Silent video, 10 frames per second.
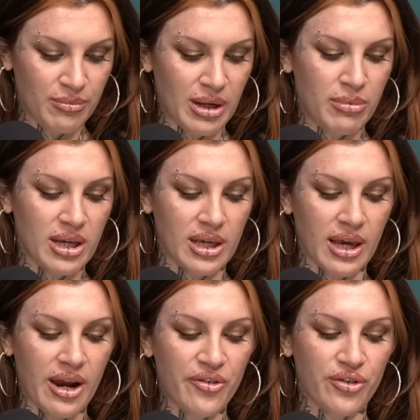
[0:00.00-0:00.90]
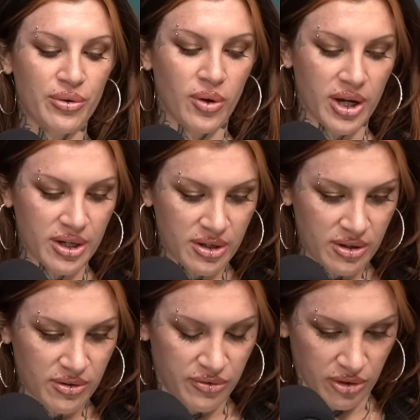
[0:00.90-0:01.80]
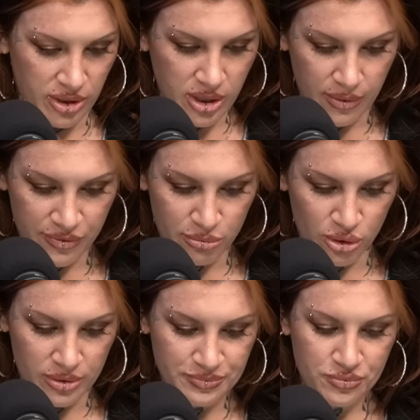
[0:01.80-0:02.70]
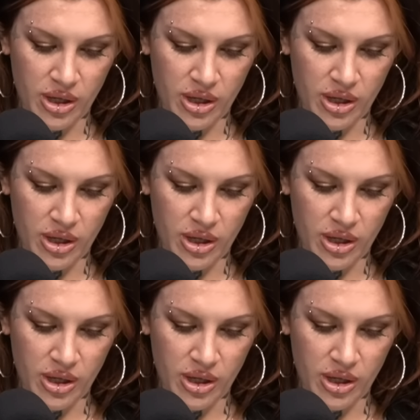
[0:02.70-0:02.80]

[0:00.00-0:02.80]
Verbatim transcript: and making everyone feel uncomfortable.